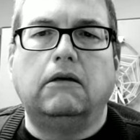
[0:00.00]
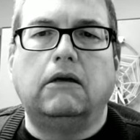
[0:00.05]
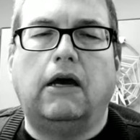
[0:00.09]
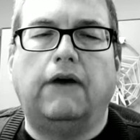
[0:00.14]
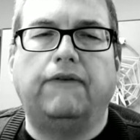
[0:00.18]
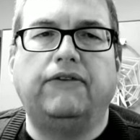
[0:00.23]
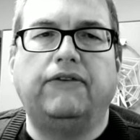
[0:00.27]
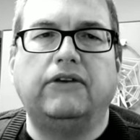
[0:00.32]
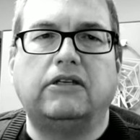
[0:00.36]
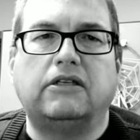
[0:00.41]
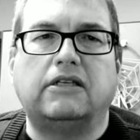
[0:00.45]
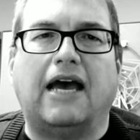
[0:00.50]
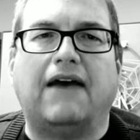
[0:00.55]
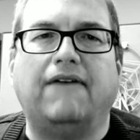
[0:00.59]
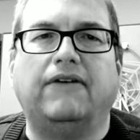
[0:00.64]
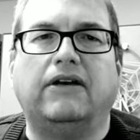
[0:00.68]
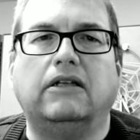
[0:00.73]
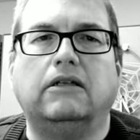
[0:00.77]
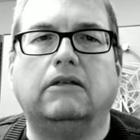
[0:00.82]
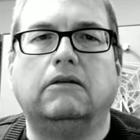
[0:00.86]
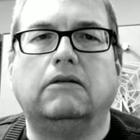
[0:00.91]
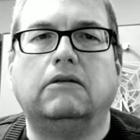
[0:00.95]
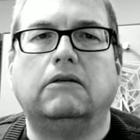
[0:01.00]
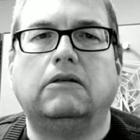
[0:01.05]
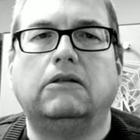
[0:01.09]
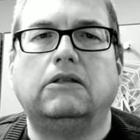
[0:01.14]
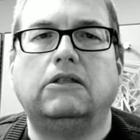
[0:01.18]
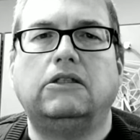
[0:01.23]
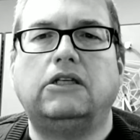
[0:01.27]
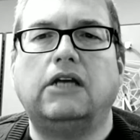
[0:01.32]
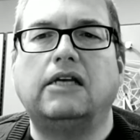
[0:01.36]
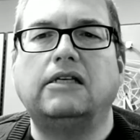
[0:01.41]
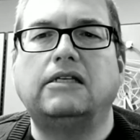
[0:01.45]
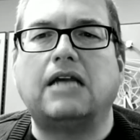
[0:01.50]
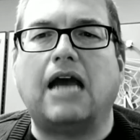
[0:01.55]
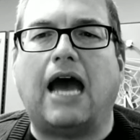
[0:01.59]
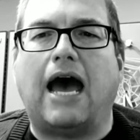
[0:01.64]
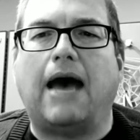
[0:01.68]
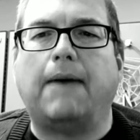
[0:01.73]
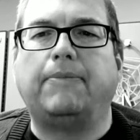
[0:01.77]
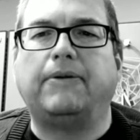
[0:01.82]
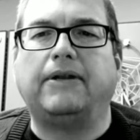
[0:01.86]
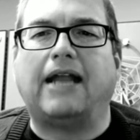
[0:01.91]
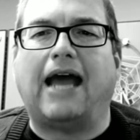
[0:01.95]
of the 7 just
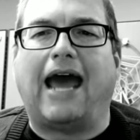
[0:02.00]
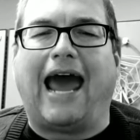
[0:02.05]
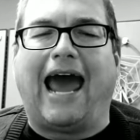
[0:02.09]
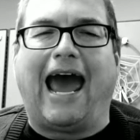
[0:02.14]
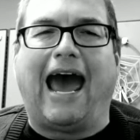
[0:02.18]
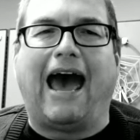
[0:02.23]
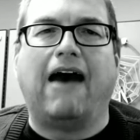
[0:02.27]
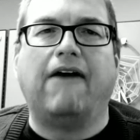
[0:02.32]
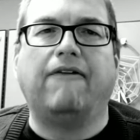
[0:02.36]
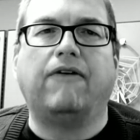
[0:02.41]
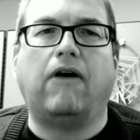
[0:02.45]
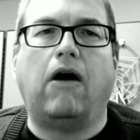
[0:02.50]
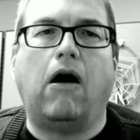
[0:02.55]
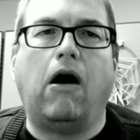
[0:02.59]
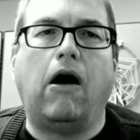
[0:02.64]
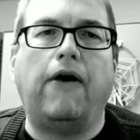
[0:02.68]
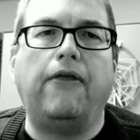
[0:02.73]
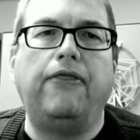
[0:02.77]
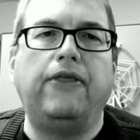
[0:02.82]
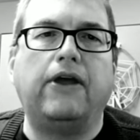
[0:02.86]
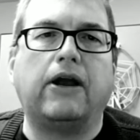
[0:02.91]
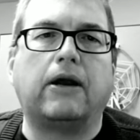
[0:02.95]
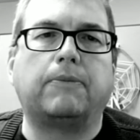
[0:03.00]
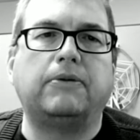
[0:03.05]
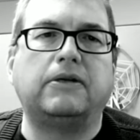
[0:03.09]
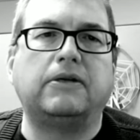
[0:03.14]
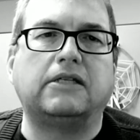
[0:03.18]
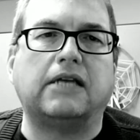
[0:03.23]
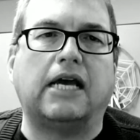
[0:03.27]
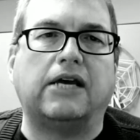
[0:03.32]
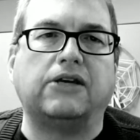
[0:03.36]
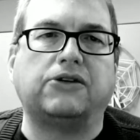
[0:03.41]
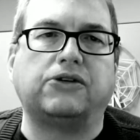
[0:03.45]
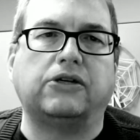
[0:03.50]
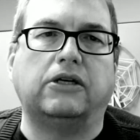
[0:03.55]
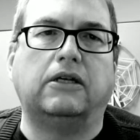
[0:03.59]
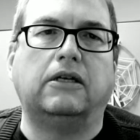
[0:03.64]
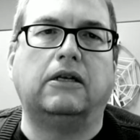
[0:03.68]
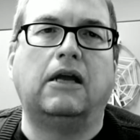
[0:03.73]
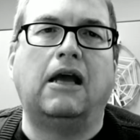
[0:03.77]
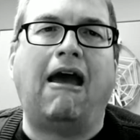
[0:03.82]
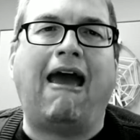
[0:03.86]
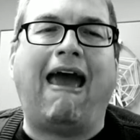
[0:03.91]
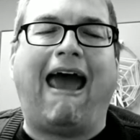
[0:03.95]
happened to have on their possession,
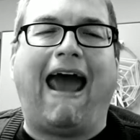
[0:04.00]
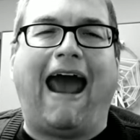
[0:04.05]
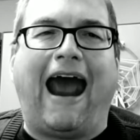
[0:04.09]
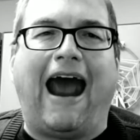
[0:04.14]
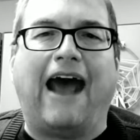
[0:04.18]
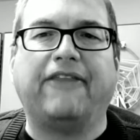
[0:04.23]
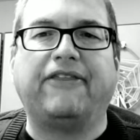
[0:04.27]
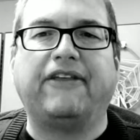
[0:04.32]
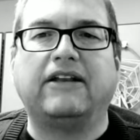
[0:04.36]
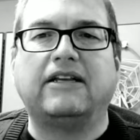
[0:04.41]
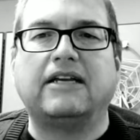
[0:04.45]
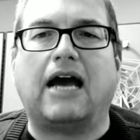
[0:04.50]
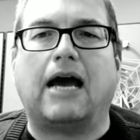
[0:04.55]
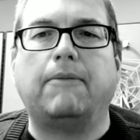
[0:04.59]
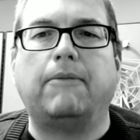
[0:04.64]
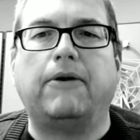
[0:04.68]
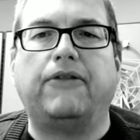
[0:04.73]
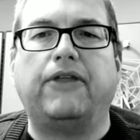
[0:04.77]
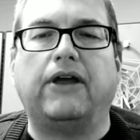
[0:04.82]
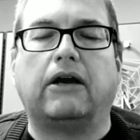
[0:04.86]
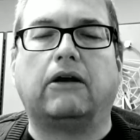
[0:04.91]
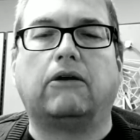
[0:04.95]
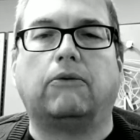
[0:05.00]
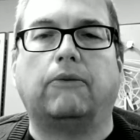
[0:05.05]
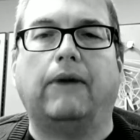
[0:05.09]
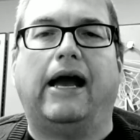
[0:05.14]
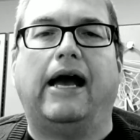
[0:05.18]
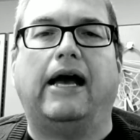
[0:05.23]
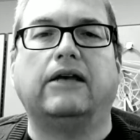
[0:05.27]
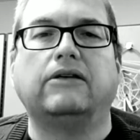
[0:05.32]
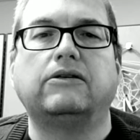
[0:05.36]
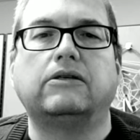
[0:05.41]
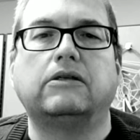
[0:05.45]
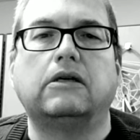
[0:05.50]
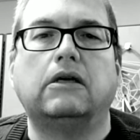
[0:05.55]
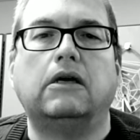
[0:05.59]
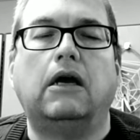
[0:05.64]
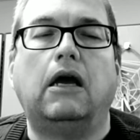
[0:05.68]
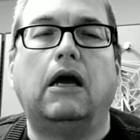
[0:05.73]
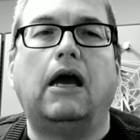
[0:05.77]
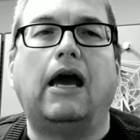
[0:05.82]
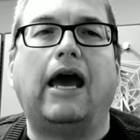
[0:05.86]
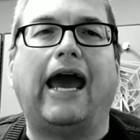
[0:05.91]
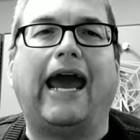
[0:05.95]
at the time of their arrest,
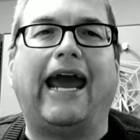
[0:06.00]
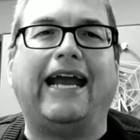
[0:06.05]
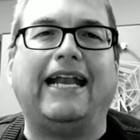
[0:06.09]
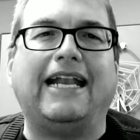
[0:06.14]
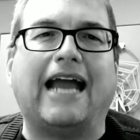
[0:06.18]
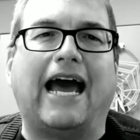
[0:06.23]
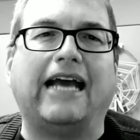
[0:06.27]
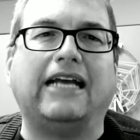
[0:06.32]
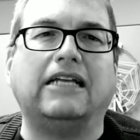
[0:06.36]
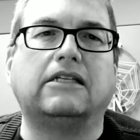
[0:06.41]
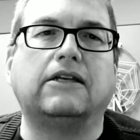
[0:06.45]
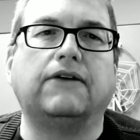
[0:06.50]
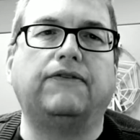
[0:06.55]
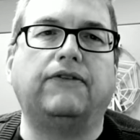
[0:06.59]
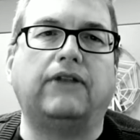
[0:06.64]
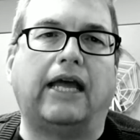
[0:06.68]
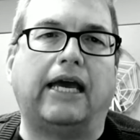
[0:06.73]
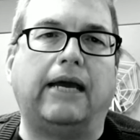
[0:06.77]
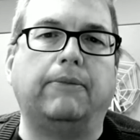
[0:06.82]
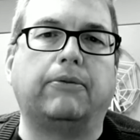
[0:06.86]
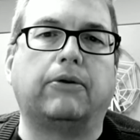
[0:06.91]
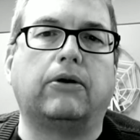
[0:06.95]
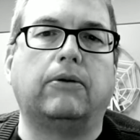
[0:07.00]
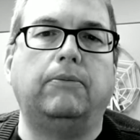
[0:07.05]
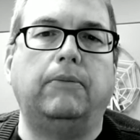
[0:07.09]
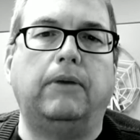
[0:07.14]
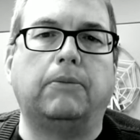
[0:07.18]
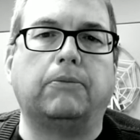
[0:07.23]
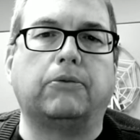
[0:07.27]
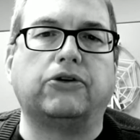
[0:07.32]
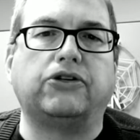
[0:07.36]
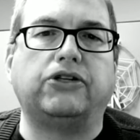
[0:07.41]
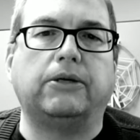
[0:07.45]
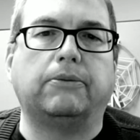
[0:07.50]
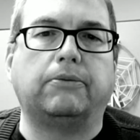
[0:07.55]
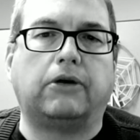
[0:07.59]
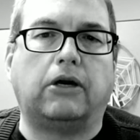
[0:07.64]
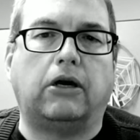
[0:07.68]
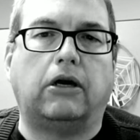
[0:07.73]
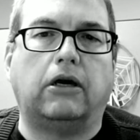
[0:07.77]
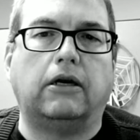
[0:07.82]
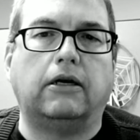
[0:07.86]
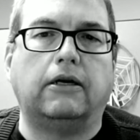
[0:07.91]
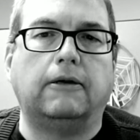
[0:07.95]
a Knights of Labor membership
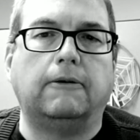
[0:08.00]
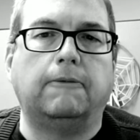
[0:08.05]
card.